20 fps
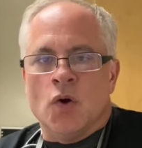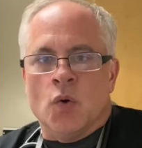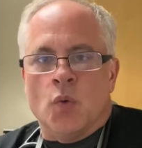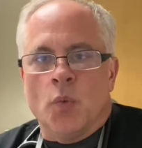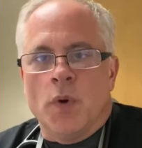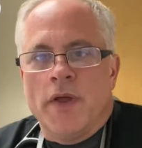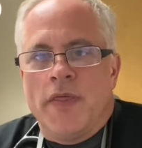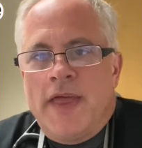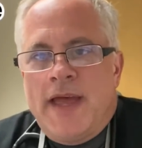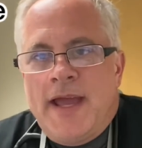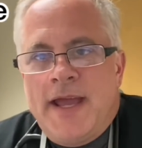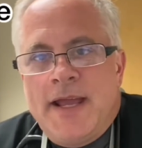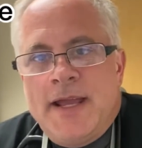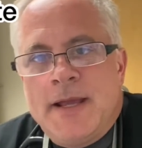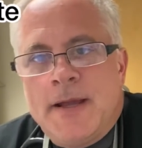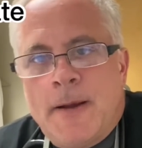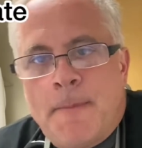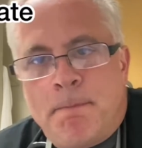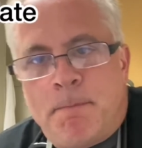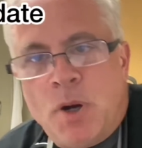with
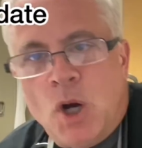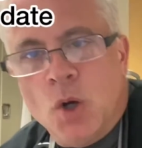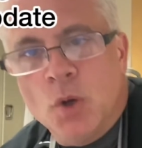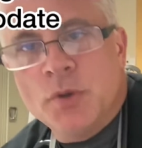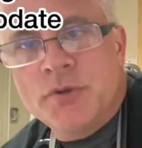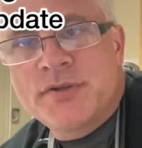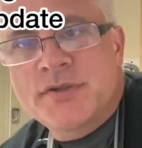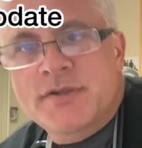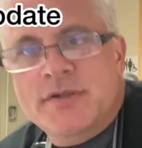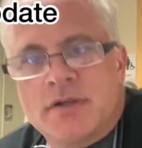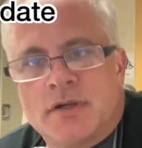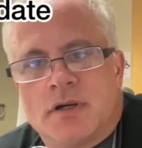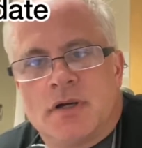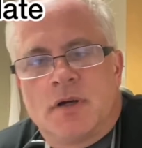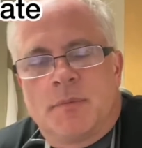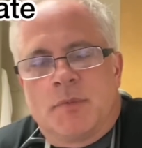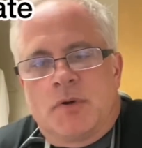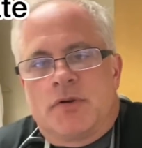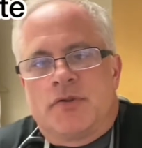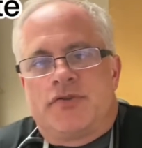a post
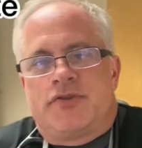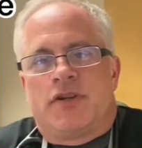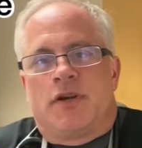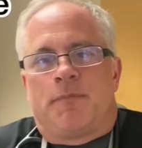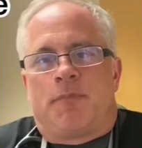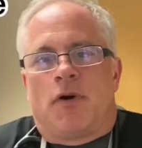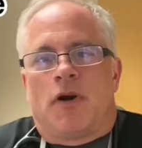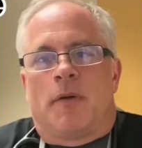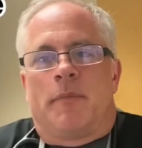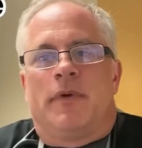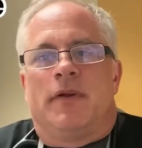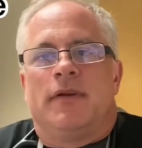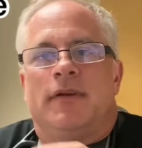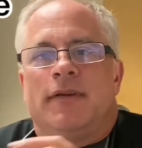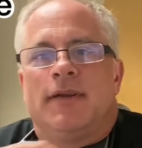emergency department